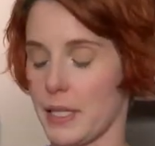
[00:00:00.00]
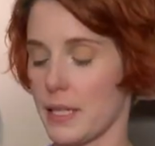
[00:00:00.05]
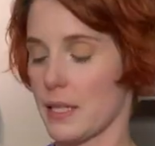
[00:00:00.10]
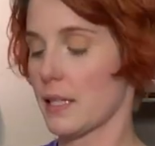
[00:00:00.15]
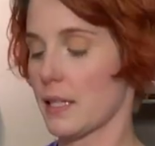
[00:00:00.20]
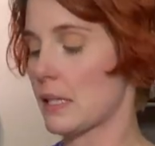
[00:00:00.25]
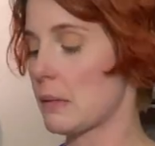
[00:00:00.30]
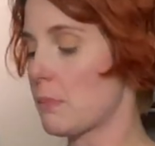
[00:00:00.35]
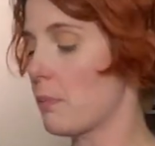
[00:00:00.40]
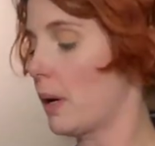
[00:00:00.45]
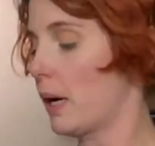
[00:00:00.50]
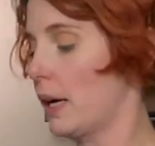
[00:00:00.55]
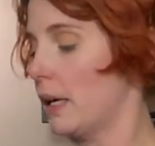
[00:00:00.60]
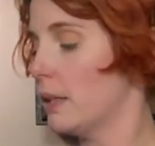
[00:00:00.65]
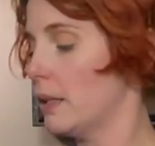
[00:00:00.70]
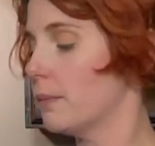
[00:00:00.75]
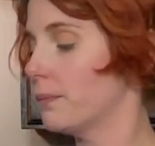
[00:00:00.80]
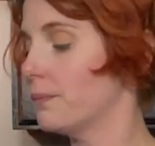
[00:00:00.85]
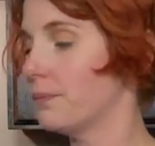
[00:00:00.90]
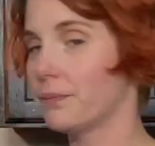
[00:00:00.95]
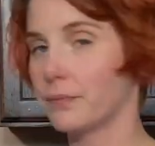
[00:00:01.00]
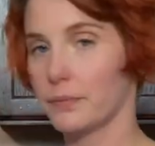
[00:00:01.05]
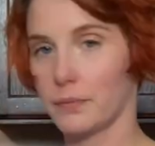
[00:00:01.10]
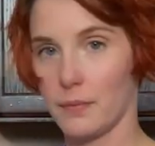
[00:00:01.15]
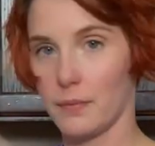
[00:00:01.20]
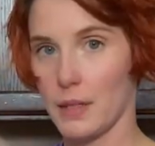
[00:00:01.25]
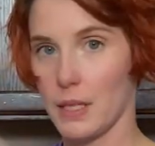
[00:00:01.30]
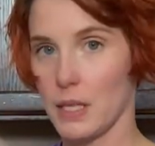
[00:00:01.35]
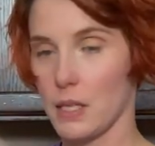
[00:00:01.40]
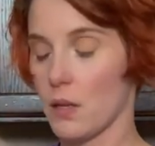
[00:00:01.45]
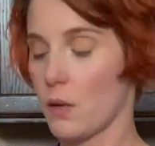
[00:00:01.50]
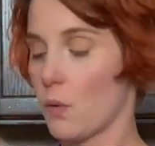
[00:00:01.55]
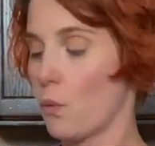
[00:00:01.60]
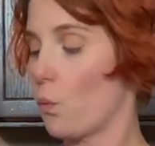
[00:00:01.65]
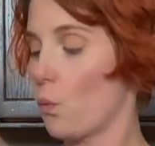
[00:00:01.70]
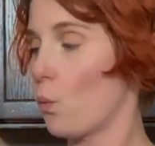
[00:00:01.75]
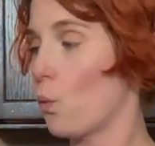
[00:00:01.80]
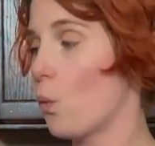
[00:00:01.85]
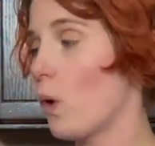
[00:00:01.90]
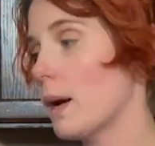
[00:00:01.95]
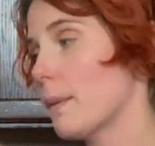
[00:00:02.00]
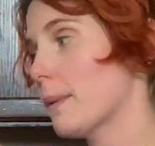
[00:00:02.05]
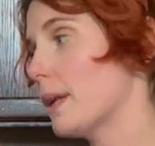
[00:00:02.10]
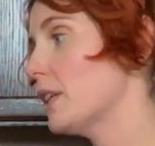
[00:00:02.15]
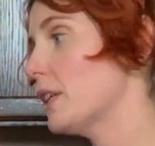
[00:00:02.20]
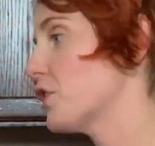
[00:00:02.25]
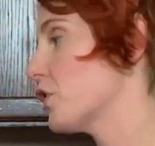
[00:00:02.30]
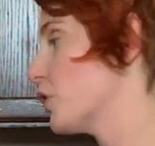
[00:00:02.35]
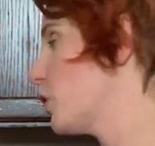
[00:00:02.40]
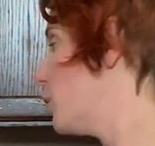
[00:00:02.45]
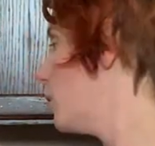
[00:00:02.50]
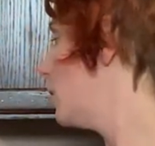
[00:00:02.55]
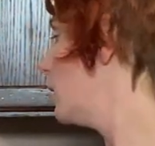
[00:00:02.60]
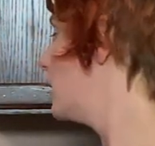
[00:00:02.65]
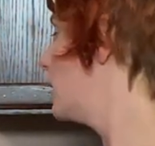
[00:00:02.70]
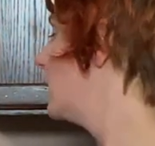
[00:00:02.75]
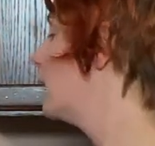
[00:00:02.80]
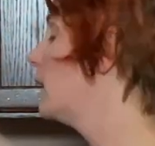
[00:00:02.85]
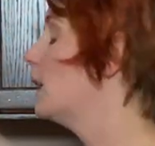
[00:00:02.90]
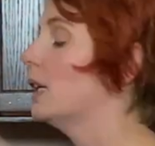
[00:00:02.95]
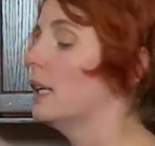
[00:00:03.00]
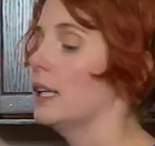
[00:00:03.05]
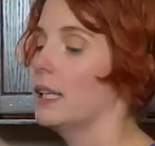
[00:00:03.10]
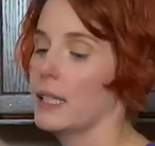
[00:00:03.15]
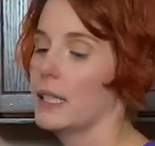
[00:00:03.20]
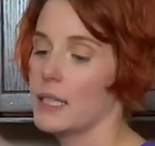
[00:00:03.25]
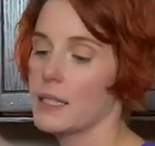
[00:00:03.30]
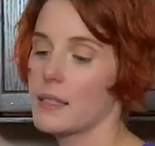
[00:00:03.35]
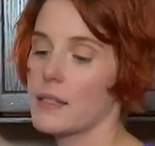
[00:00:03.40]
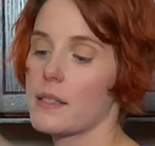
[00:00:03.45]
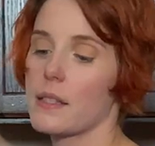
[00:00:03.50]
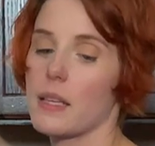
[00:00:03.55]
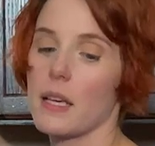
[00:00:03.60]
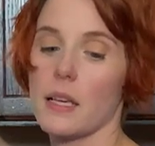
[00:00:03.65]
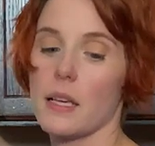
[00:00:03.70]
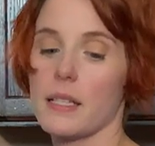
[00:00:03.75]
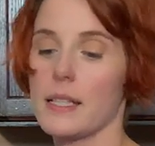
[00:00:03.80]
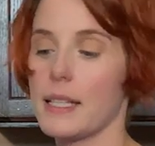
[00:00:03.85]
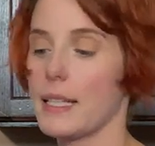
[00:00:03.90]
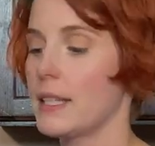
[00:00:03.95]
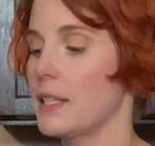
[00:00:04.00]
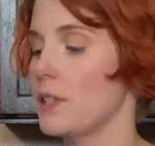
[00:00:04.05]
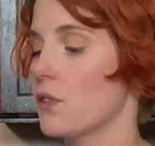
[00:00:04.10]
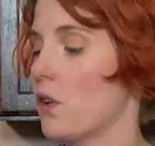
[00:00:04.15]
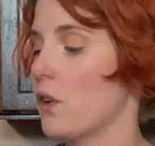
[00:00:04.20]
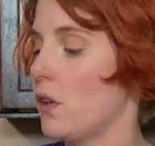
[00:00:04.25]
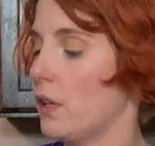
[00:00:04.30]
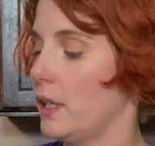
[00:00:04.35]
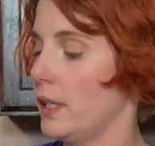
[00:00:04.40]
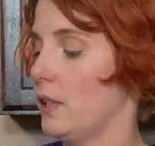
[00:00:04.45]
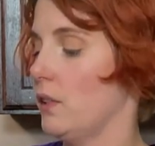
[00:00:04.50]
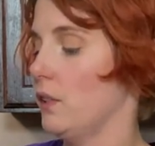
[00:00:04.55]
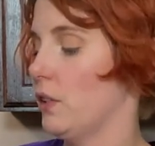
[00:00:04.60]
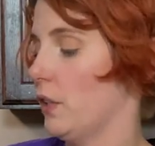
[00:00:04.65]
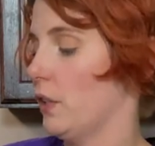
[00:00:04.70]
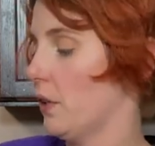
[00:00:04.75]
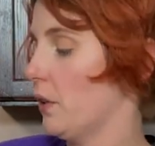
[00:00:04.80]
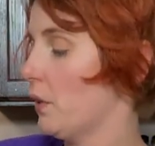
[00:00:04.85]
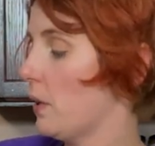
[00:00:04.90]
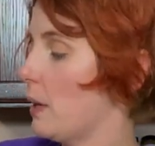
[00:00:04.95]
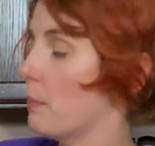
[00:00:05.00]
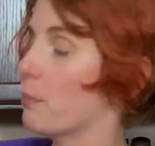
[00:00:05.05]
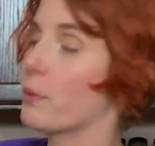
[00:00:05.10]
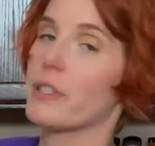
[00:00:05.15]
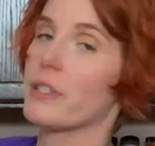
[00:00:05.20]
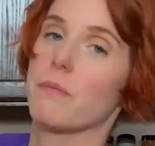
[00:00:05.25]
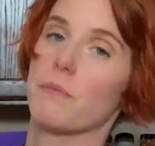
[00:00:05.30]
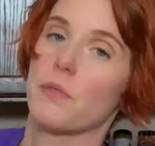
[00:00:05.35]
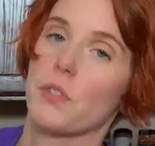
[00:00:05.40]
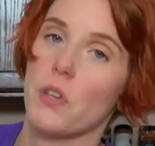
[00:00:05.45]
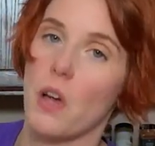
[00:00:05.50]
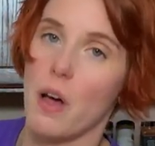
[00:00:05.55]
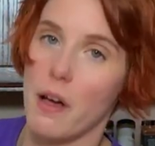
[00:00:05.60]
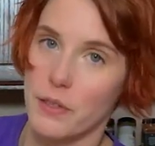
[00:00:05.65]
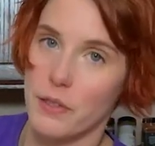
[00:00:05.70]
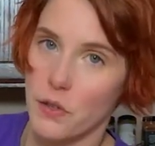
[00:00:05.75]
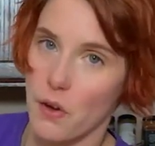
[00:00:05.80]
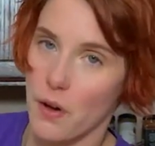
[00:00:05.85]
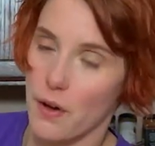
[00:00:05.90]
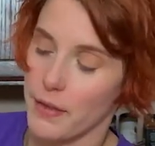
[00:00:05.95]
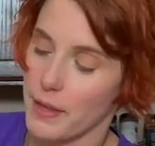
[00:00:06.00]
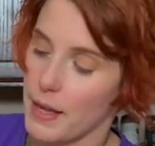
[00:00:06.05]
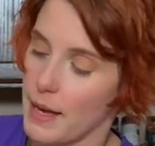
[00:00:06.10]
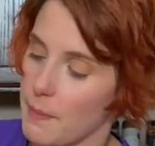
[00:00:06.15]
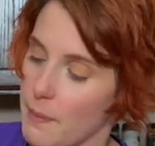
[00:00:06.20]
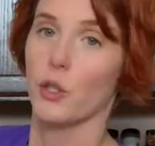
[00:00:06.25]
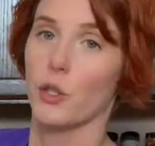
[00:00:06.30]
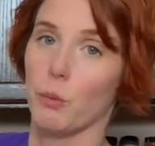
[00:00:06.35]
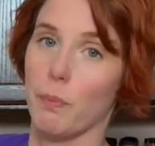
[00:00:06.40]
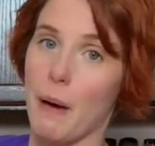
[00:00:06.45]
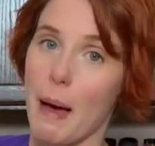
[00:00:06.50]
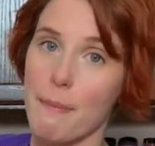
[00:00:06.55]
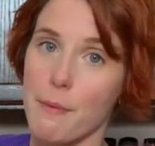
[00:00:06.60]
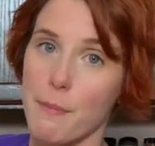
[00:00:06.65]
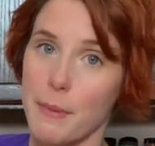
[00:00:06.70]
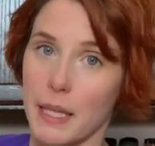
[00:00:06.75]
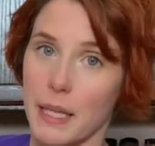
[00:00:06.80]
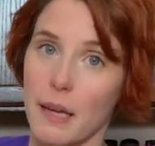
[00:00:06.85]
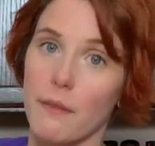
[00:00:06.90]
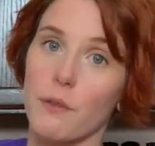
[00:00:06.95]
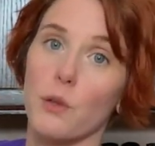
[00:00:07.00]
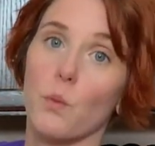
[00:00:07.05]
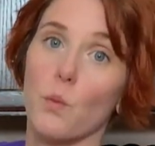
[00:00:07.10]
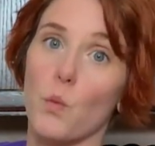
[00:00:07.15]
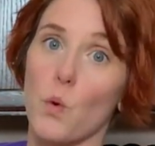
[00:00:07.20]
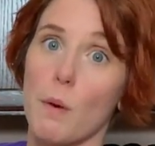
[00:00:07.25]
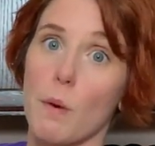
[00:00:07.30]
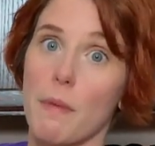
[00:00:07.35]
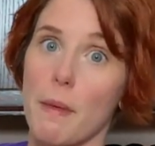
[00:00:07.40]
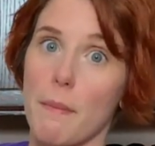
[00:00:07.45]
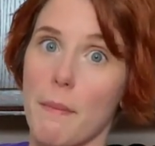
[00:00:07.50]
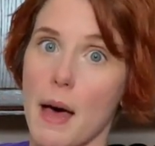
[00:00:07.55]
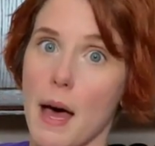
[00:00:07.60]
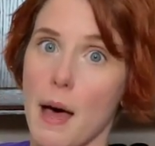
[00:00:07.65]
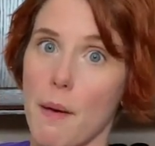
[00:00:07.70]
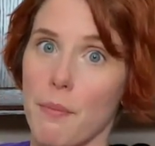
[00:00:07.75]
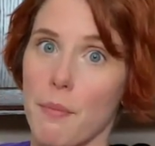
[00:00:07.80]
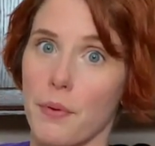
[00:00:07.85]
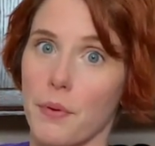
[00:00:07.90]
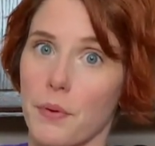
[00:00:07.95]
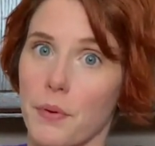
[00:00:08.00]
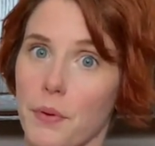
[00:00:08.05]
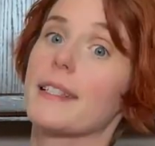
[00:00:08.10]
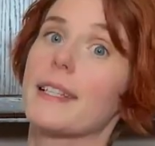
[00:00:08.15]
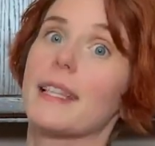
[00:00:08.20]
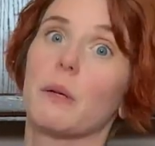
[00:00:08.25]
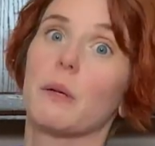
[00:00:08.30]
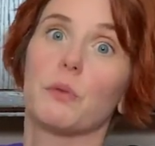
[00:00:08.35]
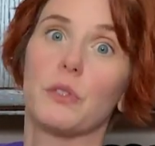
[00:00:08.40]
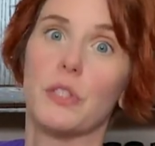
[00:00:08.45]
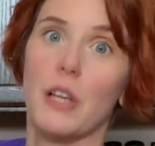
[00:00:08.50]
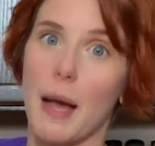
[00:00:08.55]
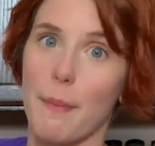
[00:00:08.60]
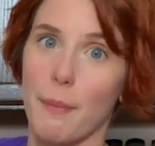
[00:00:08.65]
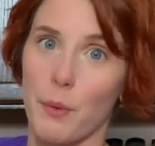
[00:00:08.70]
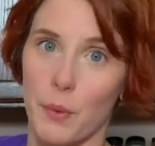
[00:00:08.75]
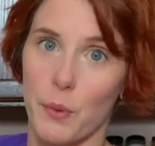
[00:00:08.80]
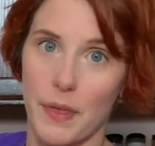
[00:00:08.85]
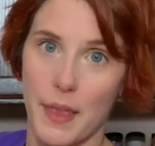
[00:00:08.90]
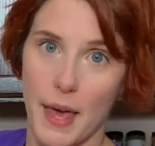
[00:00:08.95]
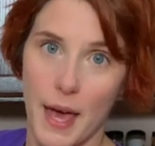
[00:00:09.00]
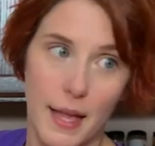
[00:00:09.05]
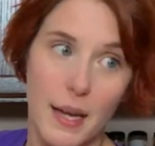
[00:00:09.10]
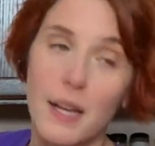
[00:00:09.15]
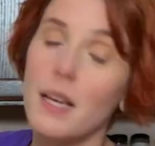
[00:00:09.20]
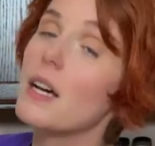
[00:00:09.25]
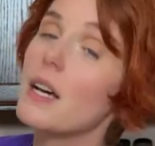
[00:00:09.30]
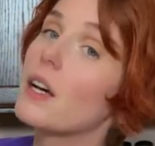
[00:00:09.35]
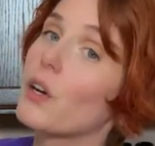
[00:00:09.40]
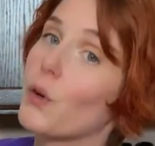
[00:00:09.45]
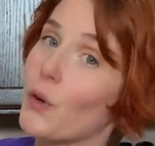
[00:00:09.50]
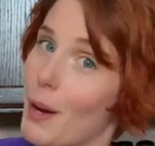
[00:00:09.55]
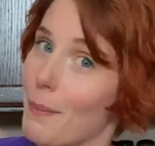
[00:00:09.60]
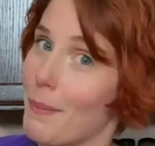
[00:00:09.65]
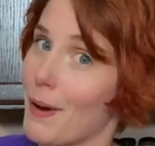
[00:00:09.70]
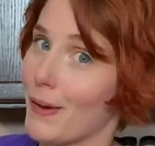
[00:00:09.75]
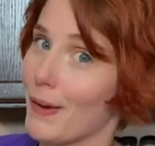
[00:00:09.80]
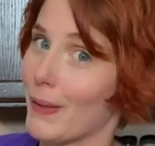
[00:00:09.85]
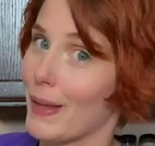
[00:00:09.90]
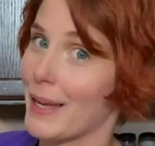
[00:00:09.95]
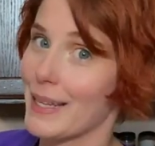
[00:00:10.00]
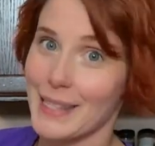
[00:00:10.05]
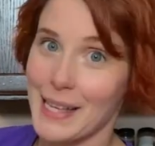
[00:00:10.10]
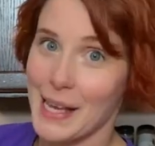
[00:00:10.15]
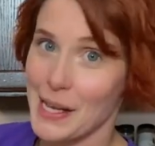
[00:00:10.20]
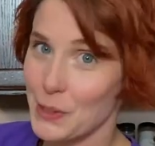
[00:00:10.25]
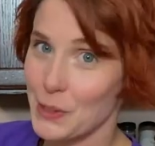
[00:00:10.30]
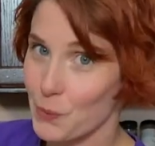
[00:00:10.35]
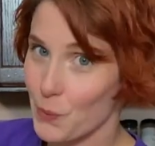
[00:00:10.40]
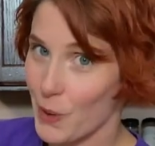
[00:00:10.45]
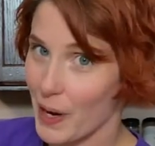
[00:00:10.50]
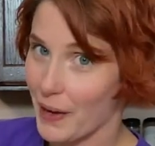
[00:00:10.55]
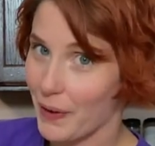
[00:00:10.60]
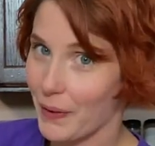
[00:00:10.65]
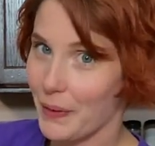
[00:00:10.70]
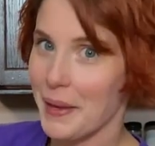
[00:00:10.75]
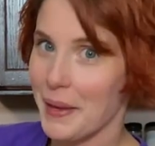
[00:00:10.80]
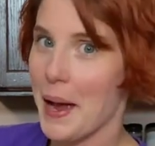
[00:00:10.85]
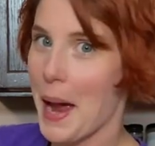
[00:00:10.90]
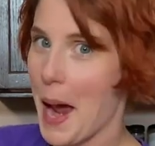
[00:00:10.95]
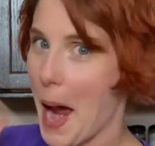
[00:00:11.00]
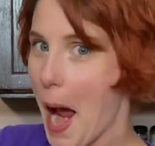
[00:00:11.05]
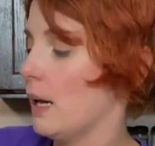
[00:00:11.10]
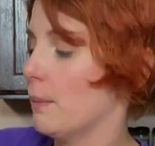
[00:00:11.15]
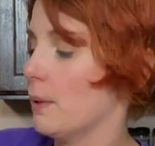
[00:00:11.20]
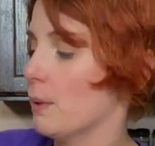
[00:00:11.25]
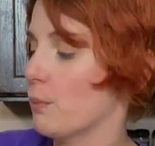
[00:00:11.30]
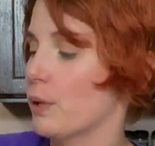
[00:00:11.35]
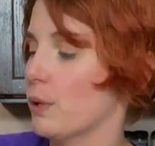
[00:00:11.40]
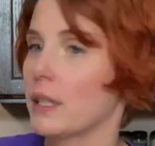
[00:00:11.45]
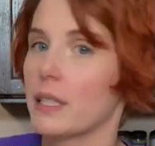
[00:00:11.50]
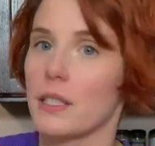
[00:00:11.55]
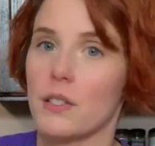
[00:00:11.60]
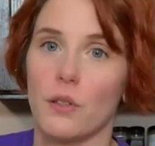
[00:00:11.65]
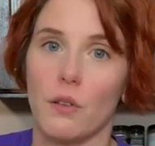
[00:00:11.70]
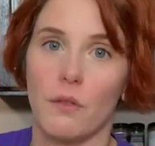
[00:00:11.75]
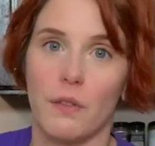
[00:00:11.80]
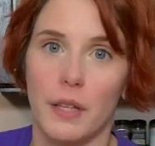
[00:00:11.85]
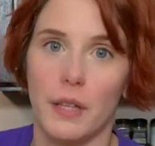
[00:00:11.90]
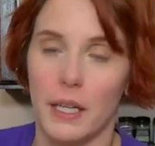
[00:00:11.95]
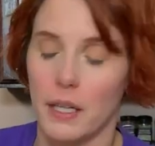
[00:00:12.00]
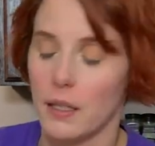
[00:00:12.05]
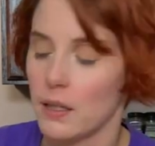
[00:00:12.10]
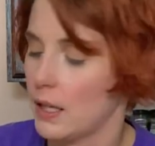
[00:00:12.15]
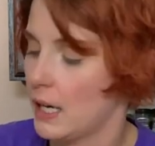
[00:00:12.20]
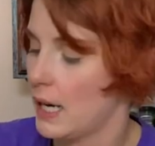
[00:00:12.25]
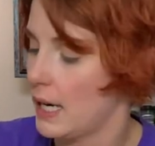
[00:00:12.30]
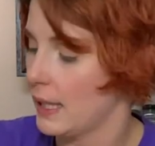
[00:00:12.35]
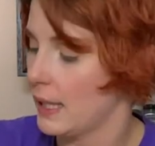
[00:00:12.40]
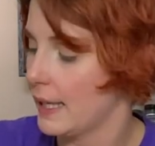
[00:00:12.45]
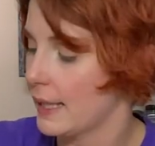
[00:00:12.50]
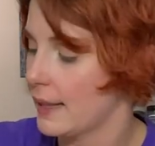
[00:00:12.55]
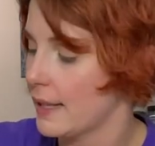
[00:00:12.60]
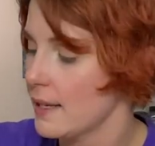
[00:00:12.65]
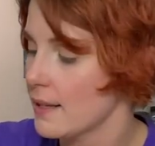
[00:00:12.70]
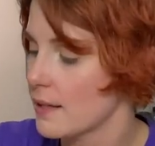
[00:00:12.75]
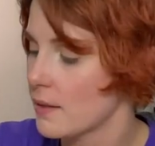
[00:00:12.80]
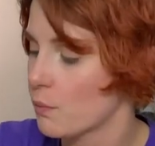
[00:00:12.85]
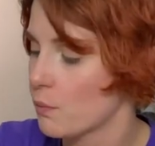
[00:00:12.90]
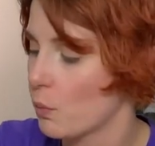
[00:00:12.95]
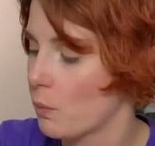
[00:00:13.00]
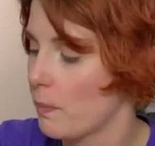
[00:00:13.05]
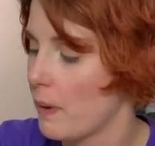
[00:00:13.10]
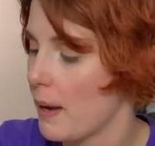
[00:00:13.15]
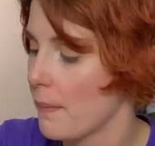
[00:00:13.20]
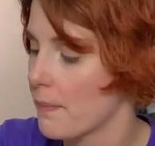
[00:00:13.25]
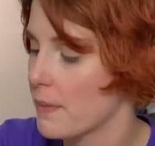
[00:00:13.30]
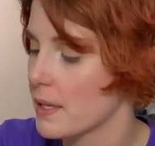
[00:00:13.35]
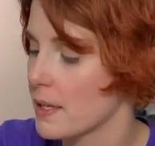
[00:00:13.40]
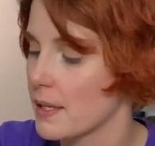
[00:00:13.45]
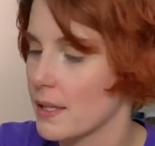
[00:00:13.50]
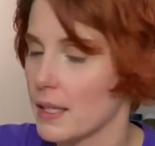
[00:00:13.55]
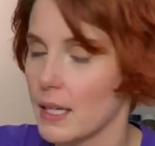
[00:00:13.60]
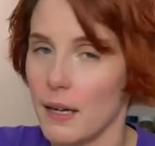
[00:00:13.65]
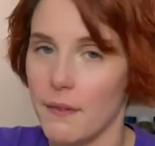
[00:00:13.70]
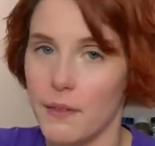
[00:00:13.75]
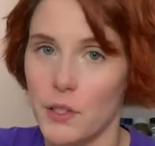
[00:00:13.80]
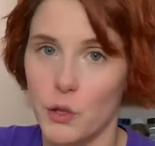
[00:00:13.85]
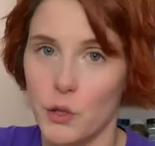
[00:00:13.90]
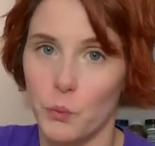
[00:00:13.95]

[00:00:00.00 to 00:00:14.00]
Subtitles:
of these, but what I'm gonna do is stick these all in here and put some sauce on them. You'll pop them in the oven to warm them up, and then we'll top it with that creme anglaise as well. I'm gonna bring this over there like this. We'll pop this in the oven to